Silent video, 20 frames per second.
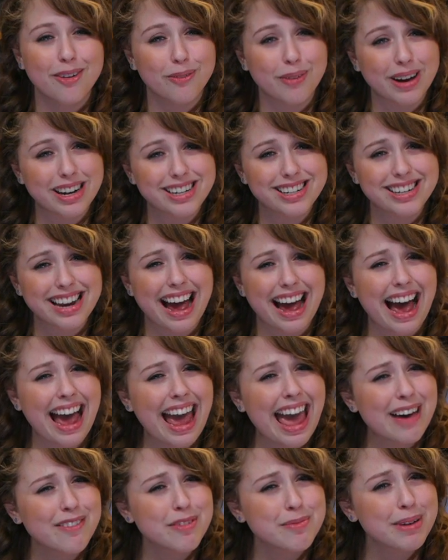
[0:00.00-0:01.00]
which I
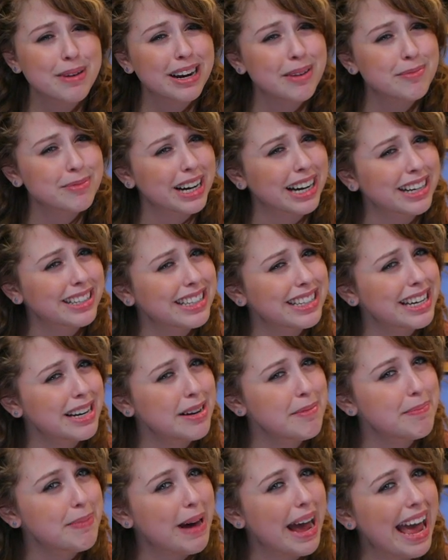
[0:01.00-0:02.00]
haven't been
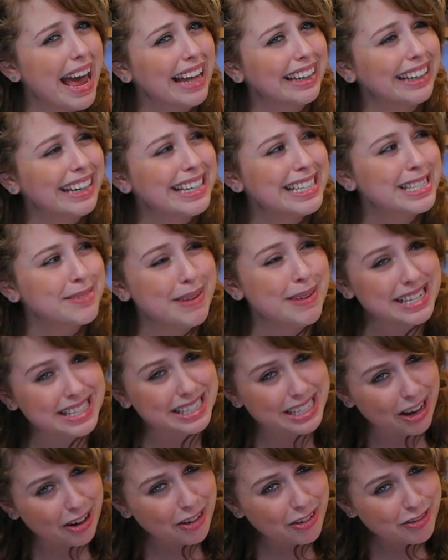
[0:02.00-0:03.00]
abducted by aliens
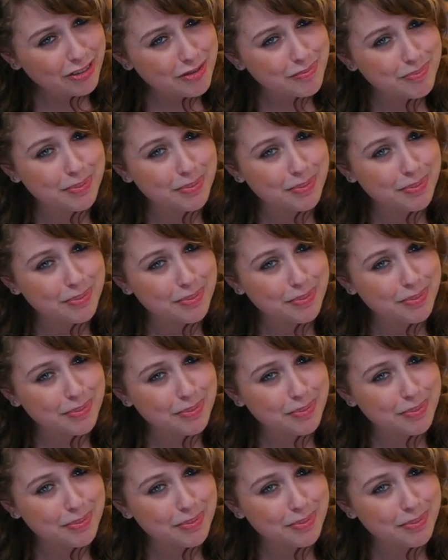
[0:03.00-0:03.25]
myself,